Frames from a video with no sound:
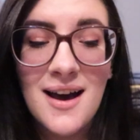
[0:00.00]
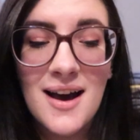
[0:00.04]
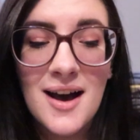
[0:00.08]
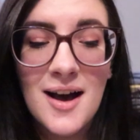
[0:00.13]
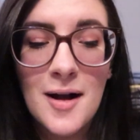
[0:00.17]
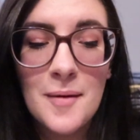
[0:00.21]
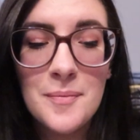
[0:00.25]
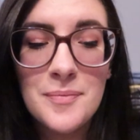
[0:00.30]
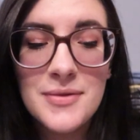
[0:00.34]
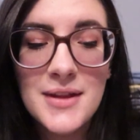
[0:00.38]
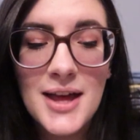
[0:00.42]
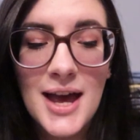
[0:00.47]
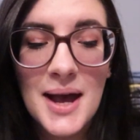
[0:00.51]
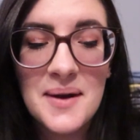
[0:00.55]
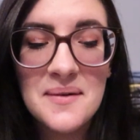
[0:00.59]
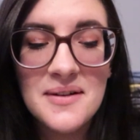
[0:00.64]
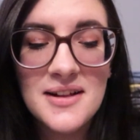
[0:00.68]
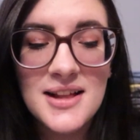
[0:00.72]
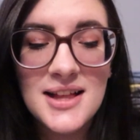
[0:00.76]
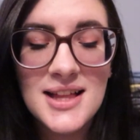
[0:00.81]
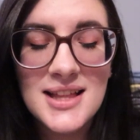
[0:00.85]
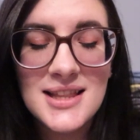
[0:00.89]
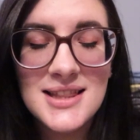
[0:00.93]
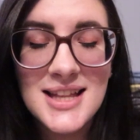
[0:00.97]
I
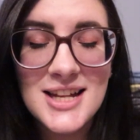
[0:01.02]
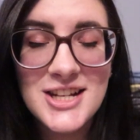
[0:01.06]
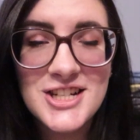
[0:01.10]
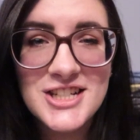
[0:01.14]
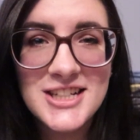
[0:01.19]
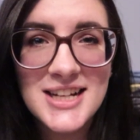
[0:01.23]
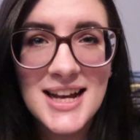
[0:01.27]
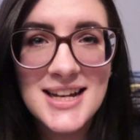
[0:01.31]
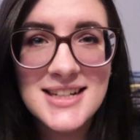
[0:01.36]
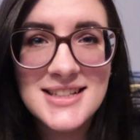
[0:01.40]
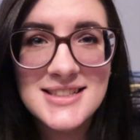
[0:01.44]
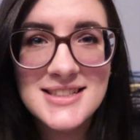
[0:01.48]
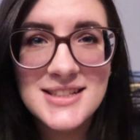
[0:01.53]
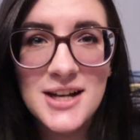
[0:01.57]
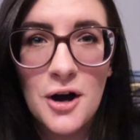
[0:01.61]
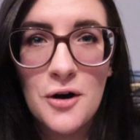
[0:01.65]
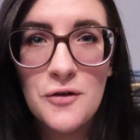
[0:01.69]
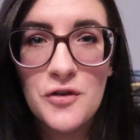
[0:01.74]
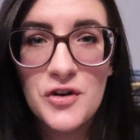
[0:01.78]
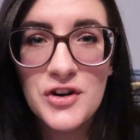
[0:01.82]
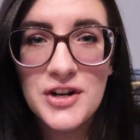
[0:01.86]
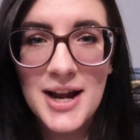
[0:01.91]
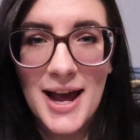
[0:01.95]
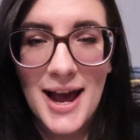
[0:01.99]
will let you guys
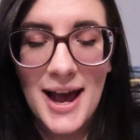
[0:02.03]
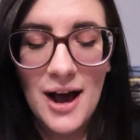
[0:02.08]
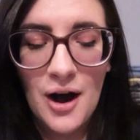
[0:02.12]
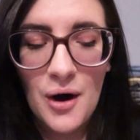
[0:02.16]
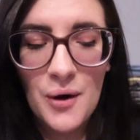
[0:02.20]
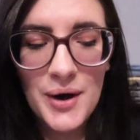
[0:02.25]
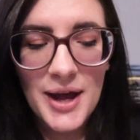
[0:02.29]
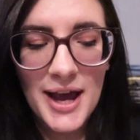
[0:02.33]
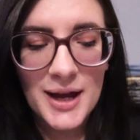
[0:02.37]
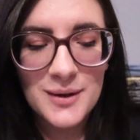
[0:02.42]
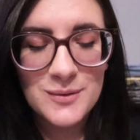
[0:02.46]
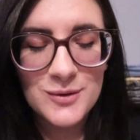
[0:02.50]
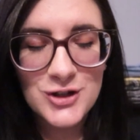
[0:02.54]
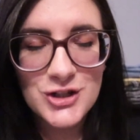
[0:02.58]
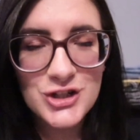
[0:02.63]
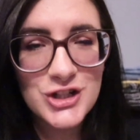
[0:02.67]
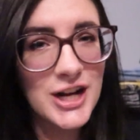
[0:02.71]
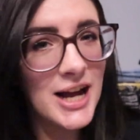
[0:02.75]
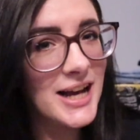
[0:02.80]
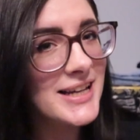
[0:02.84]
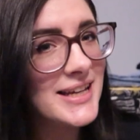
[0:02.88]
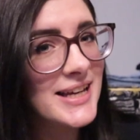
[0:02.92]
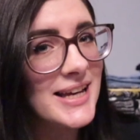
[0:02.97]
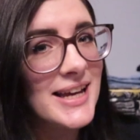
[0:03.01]
go for now, and we'll
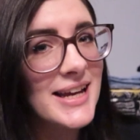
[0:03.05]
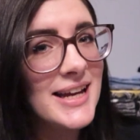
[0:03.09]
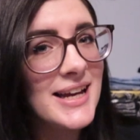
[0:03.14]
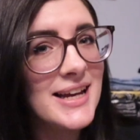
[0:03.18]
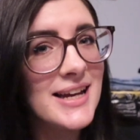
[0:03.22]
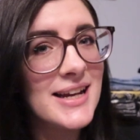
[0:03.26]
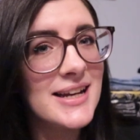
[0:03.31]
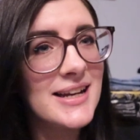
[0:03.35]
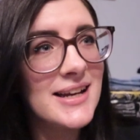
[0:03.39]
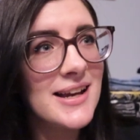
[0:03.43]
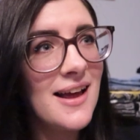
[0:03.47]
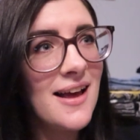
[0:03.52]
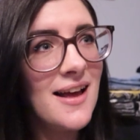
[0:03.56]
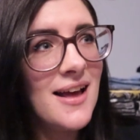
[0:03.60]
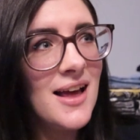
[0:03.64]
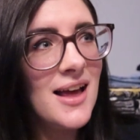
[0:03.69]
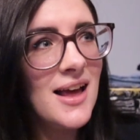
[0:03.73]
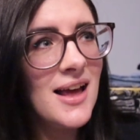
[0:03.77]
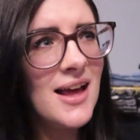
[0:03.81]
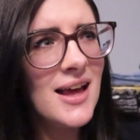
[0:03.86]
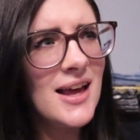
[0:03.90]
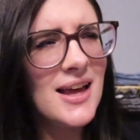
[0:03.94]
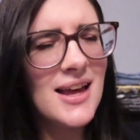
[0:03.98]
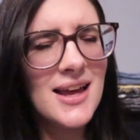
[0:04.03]
check in
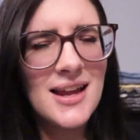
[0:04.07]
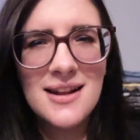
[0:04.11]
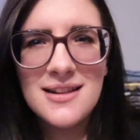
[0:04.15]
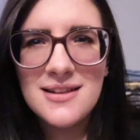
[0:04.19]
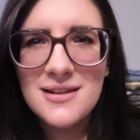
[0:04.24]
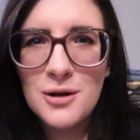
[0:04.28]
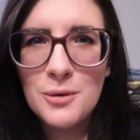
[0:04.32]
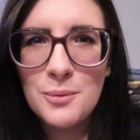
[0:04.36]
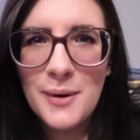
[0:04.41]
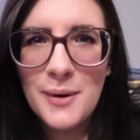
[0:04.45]
a little